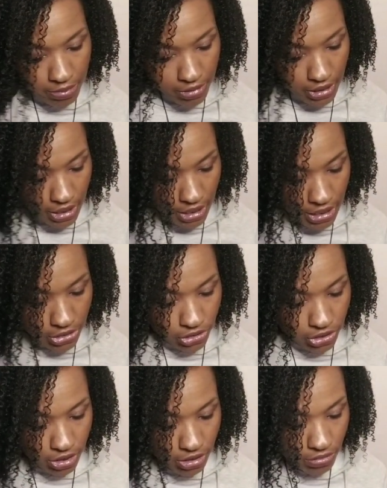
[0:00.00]
please
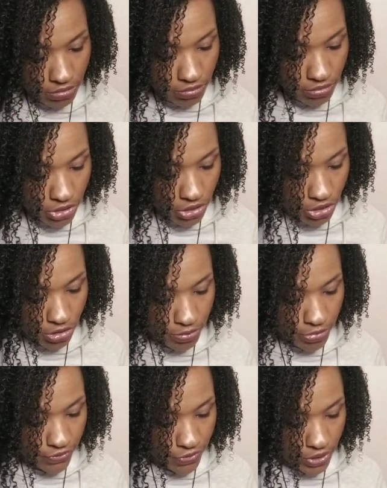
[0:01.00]
get your
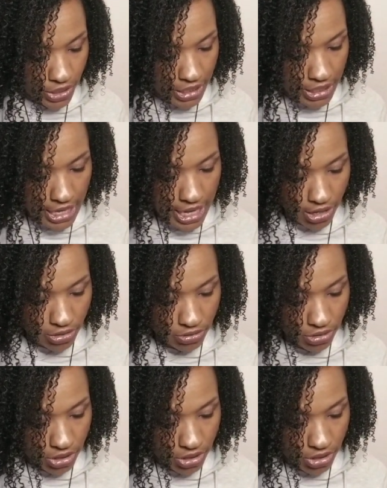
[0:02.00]
soup before it sounds.